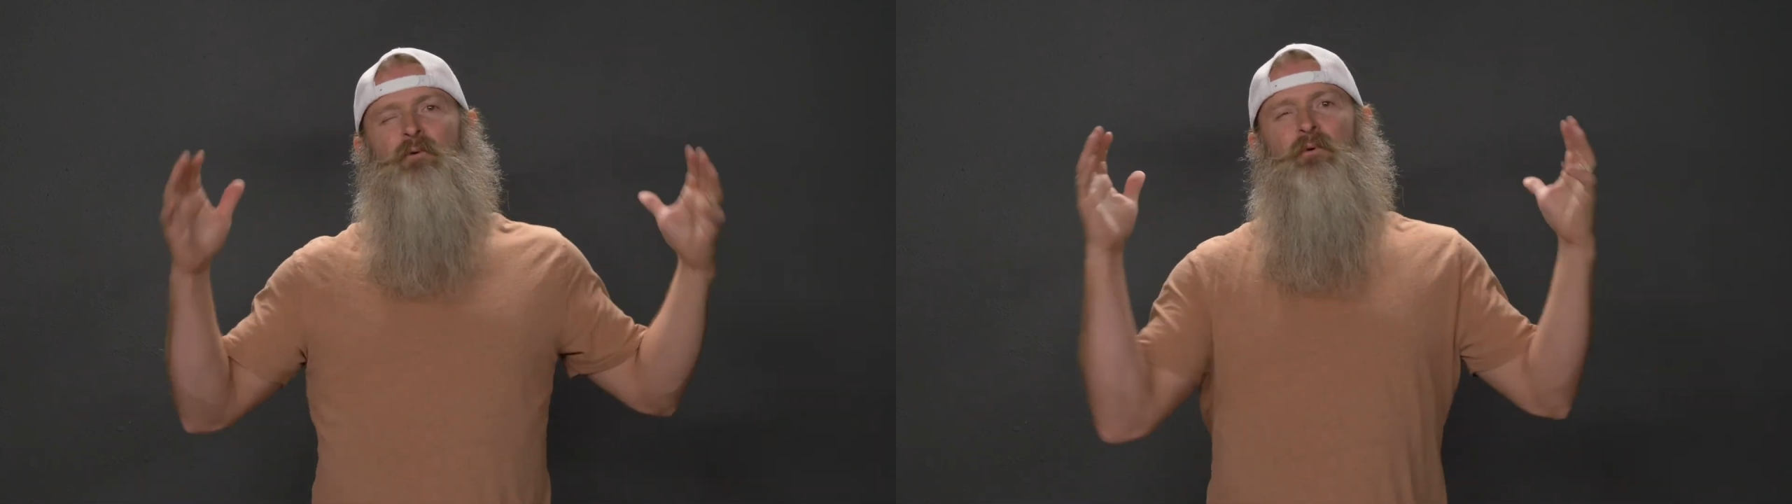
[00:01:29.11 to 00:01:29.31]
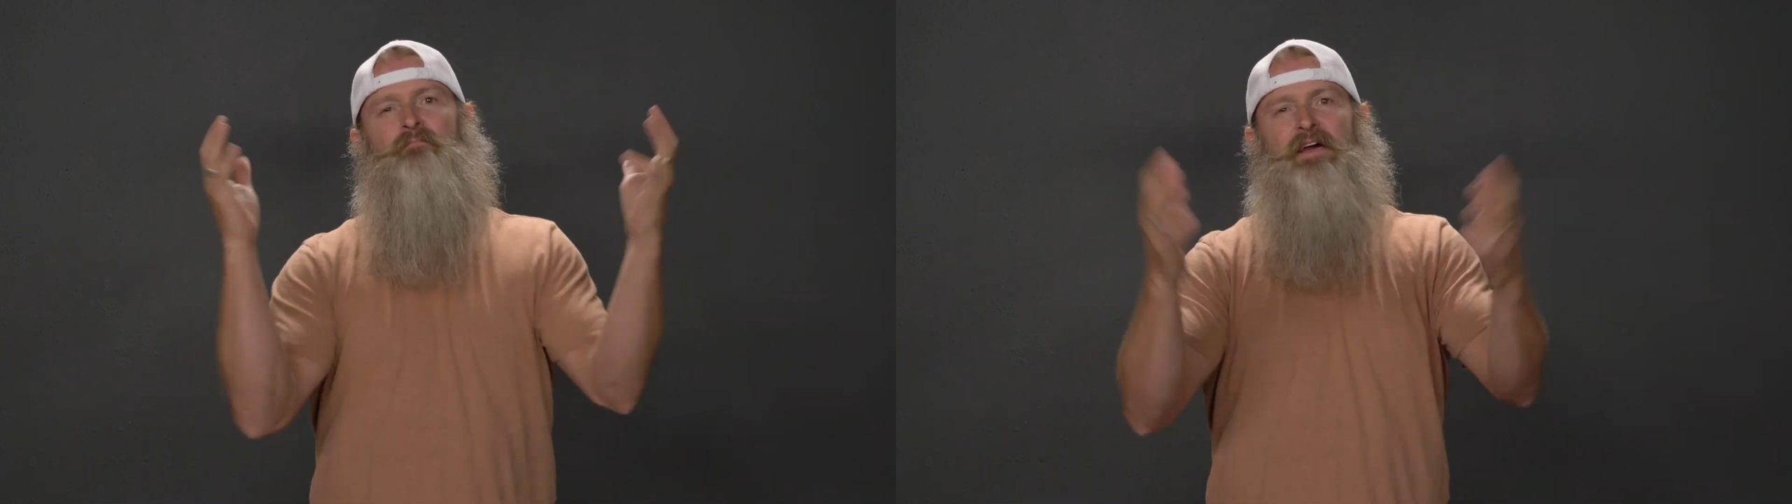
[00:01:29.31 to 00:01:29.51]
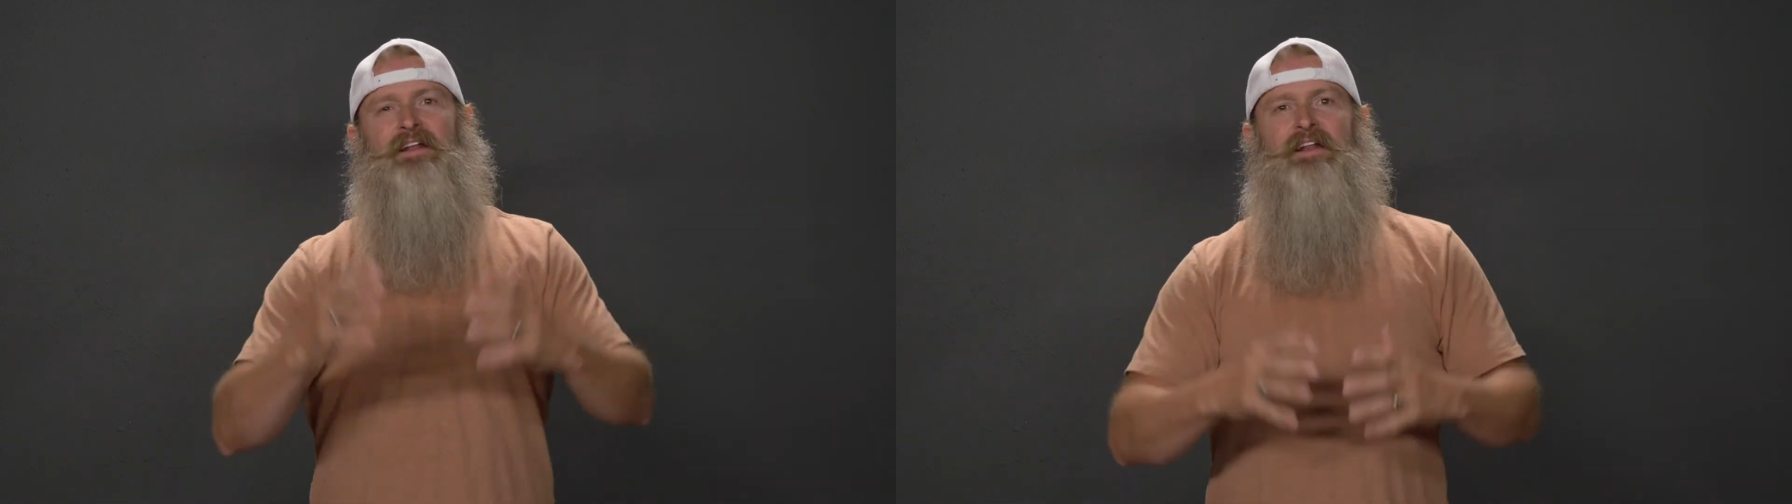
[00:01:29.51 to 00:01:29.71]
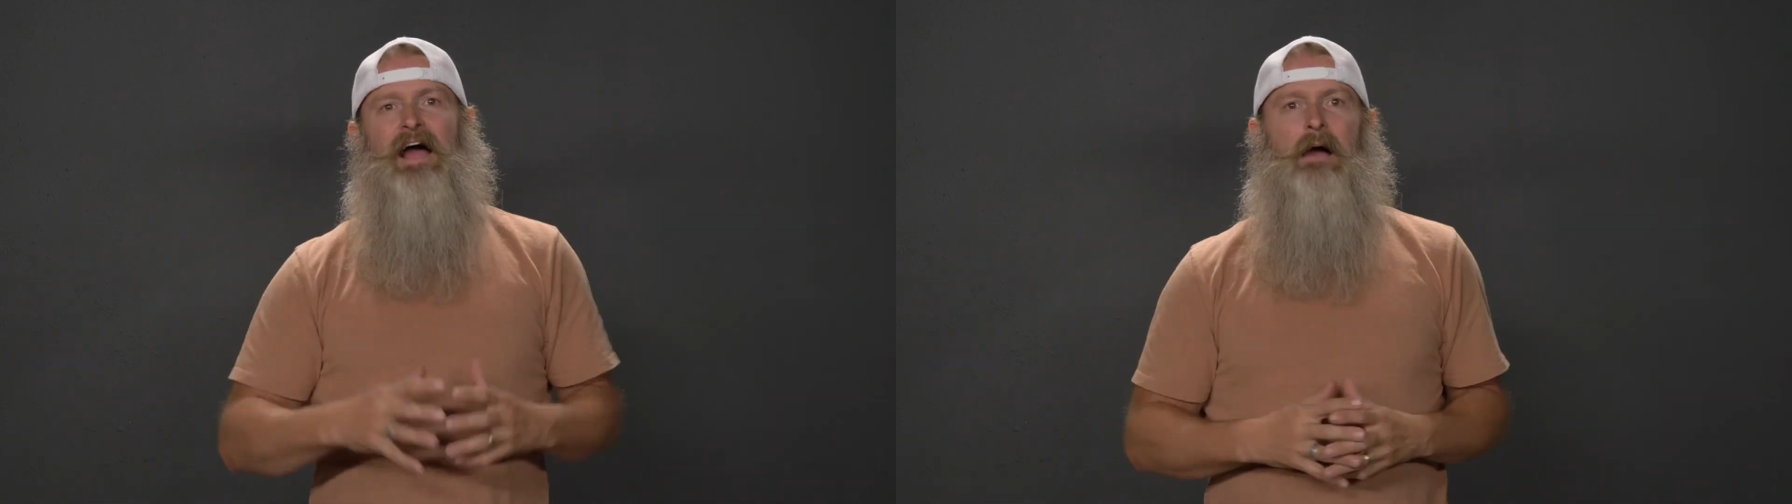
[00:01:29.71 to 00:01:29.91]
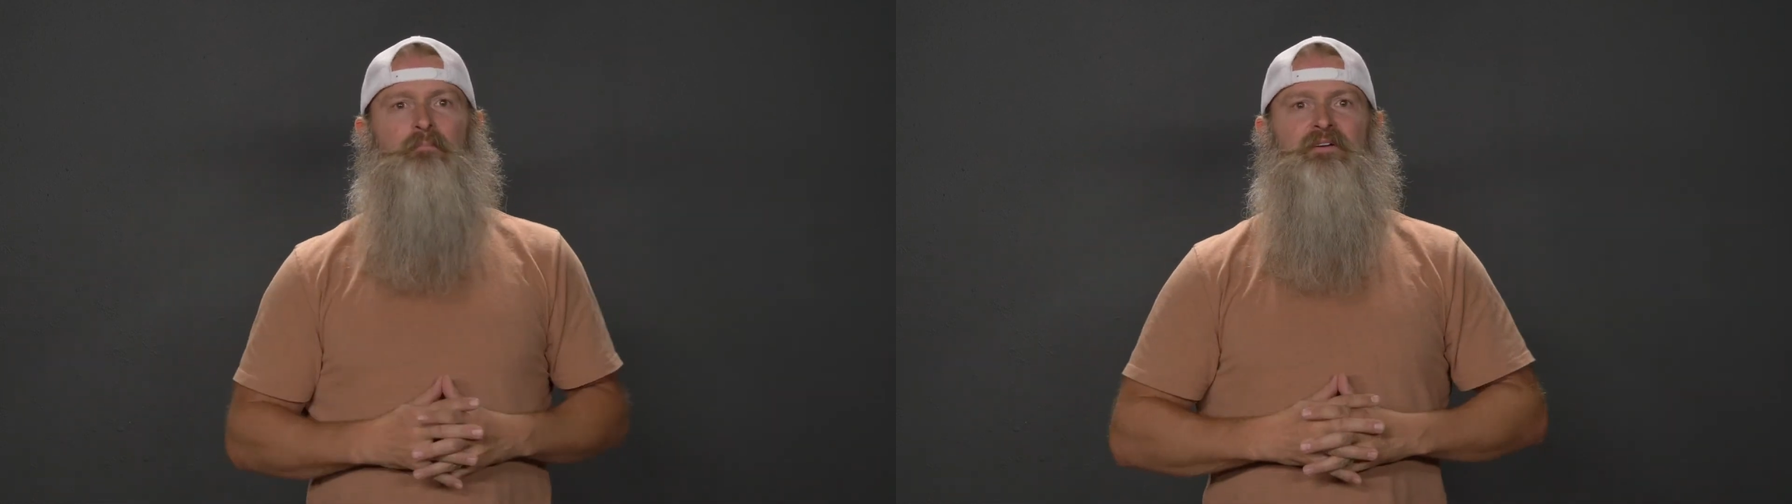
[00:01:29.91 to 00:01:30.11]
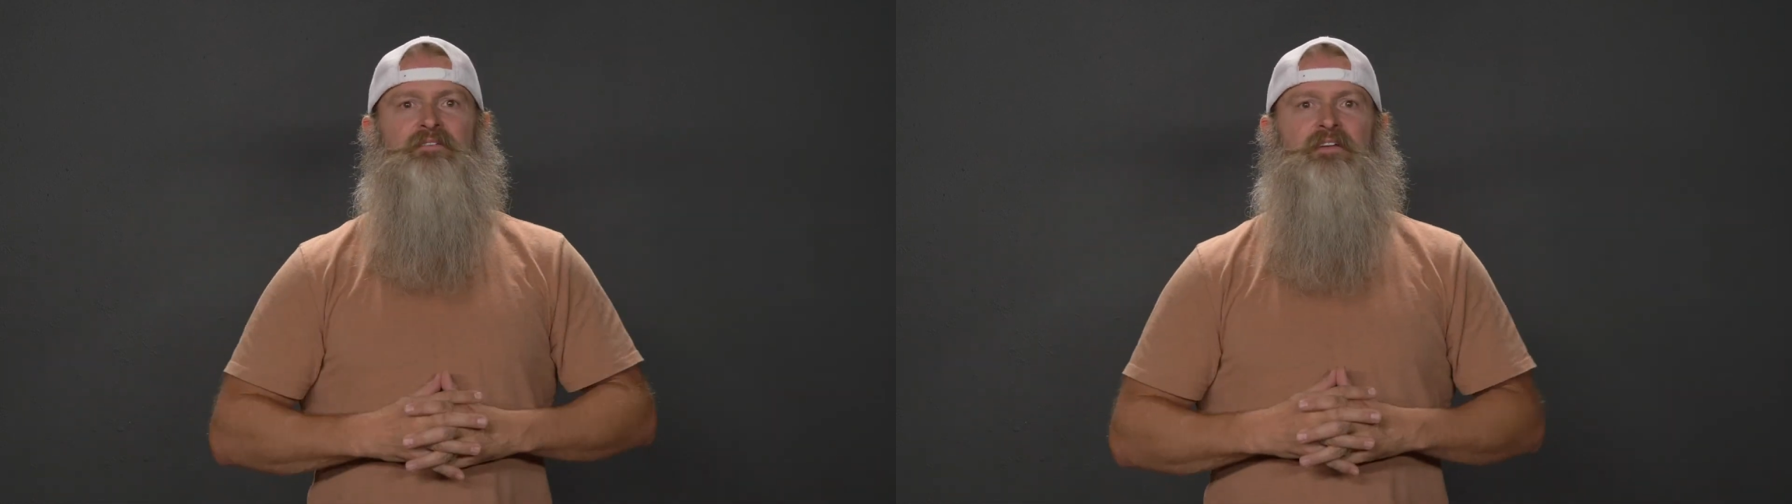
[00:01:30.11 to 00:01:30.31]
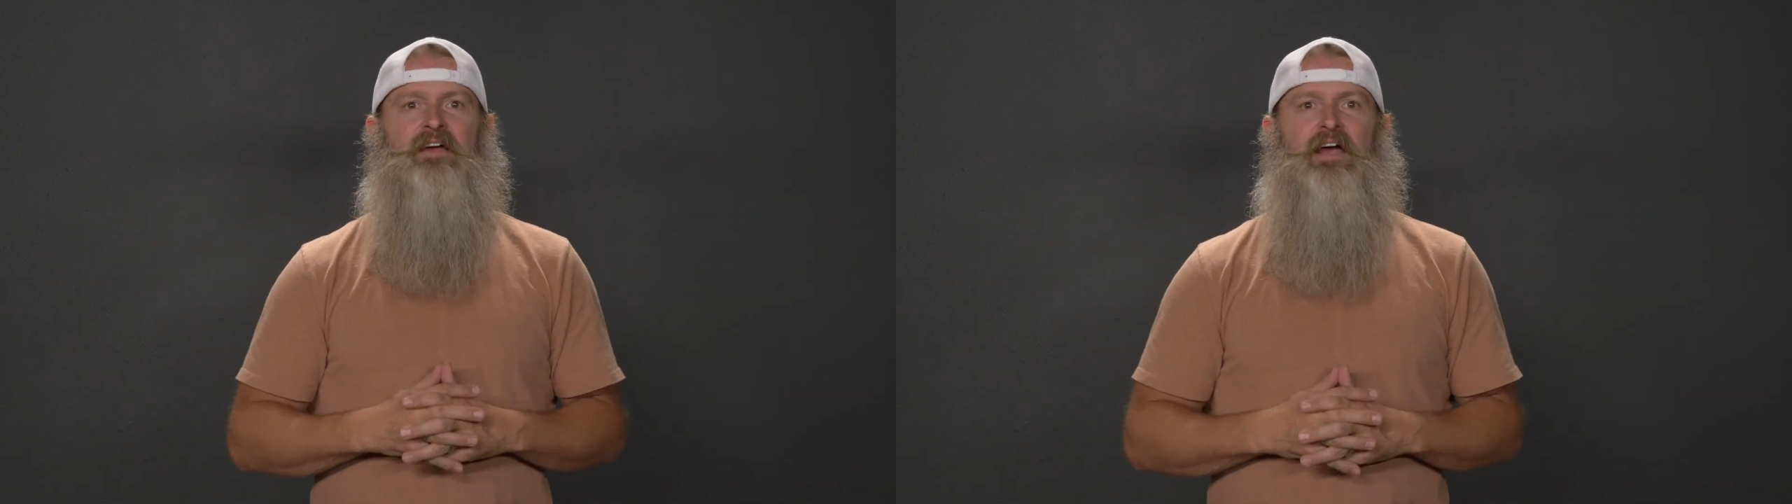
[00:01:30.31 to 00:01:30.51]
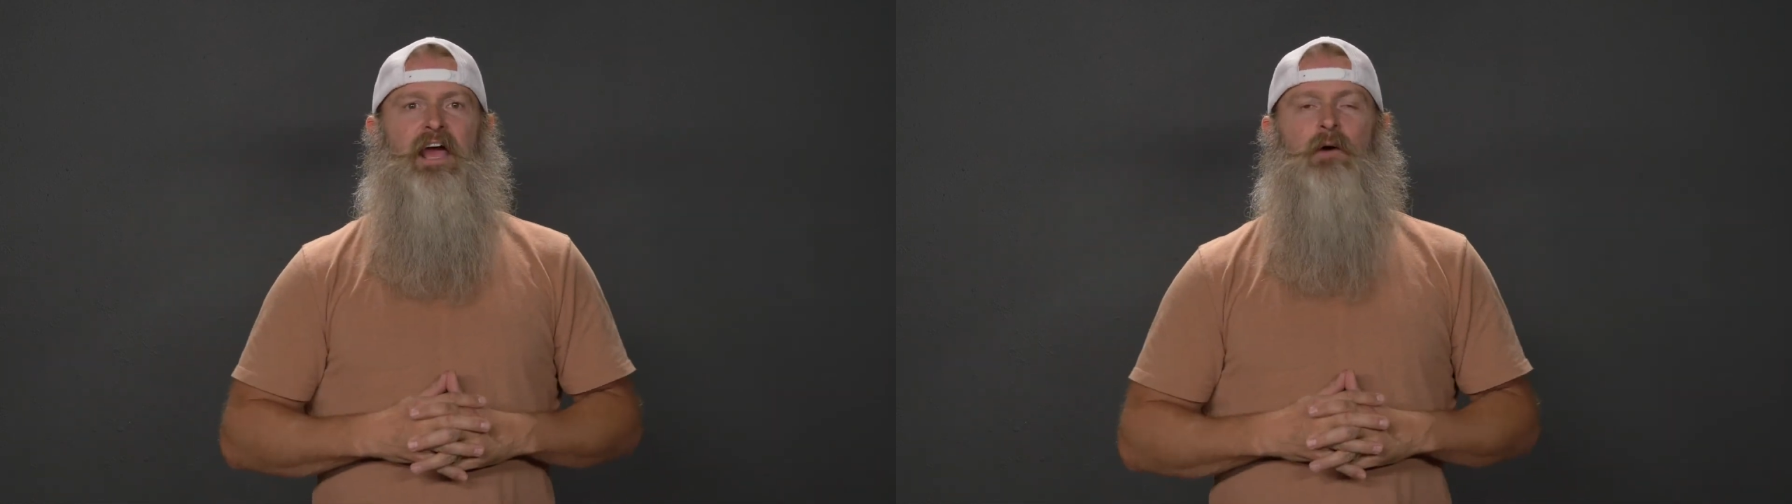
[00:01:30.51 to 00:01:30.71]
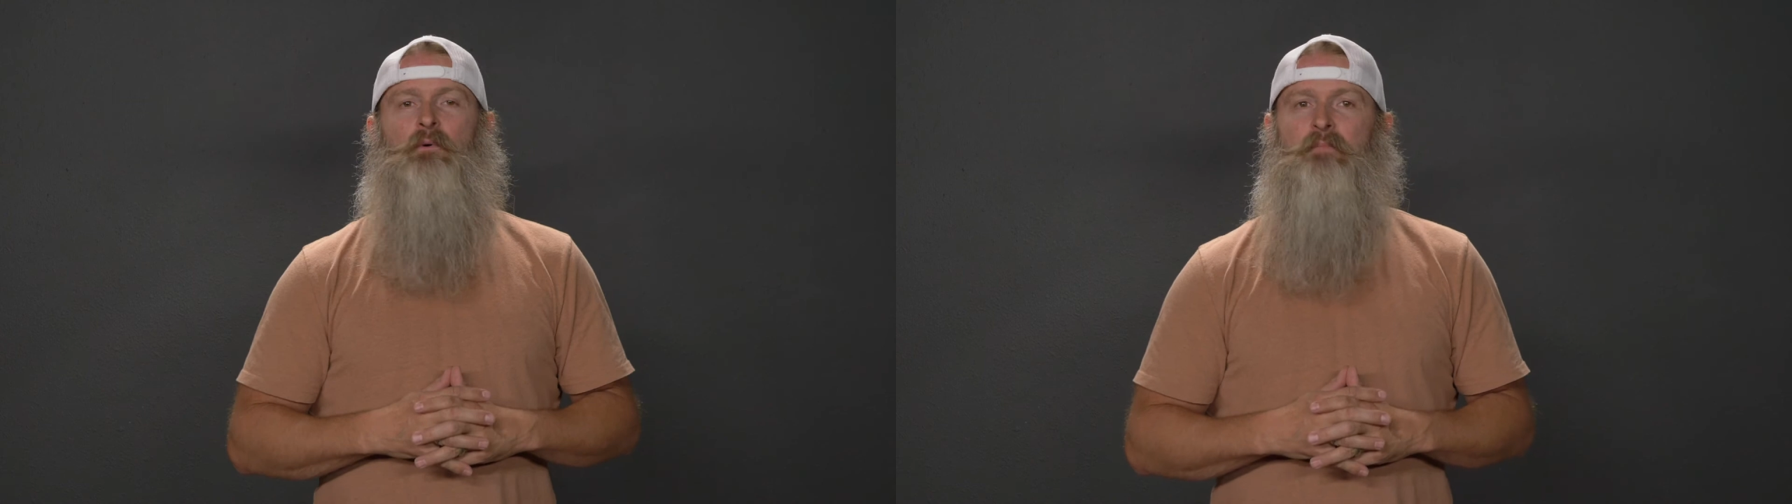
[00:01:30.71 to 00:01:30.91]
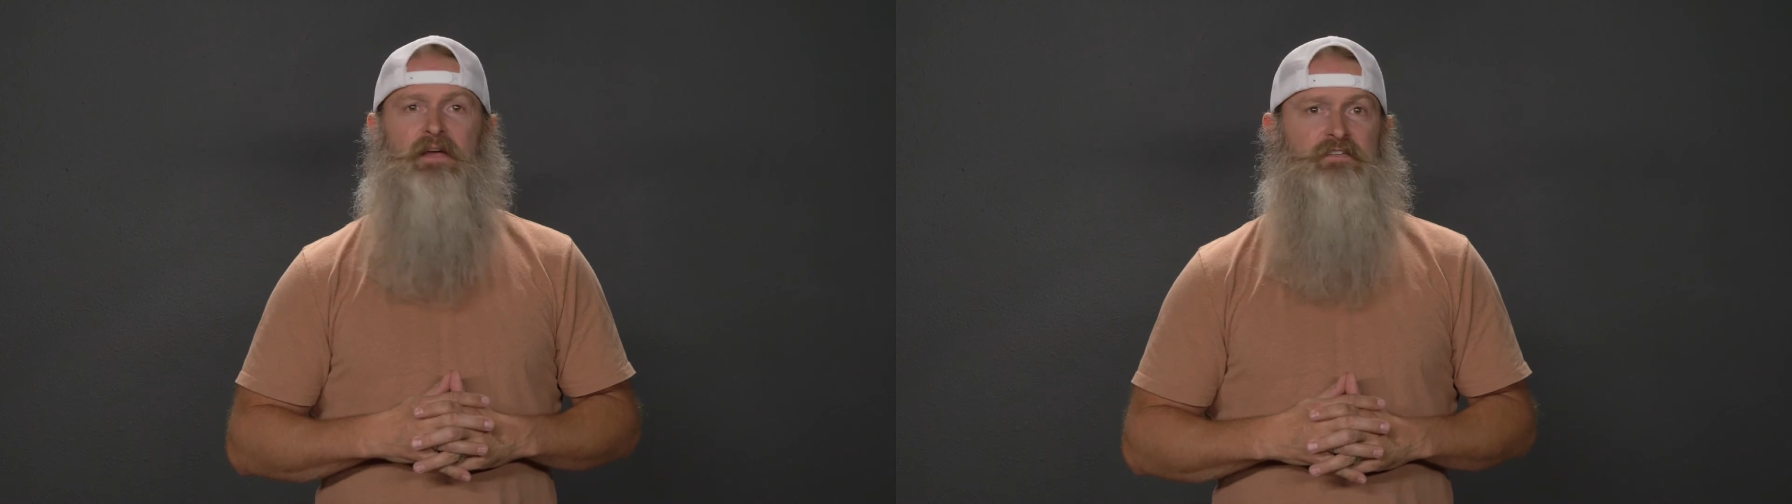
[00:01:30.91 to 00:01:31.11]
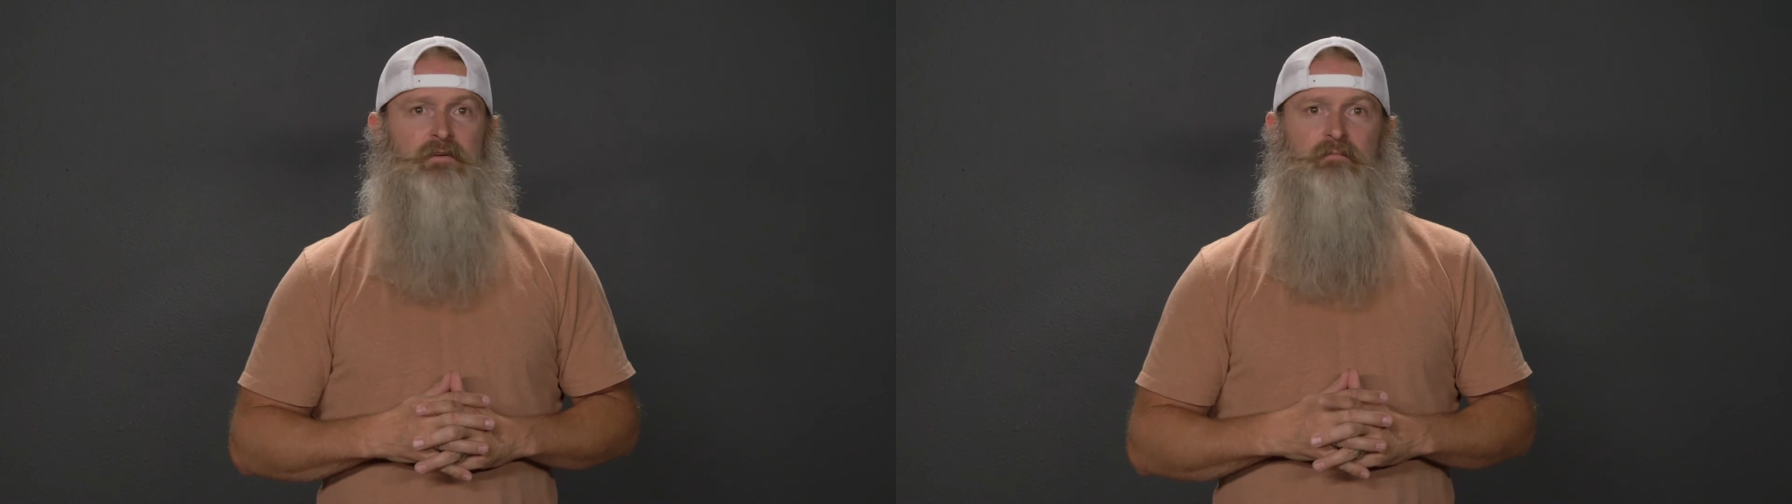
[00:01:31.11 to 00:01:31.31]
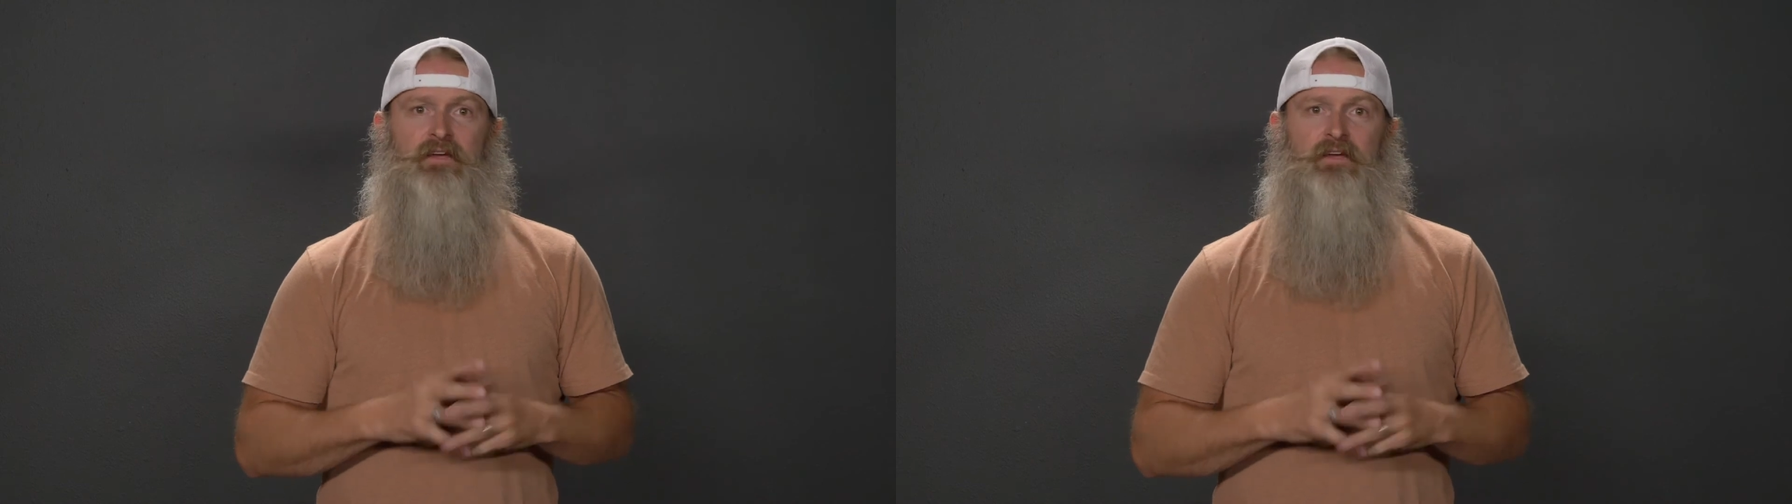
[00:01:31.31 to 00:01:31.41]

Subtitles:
We made it happen, and we made some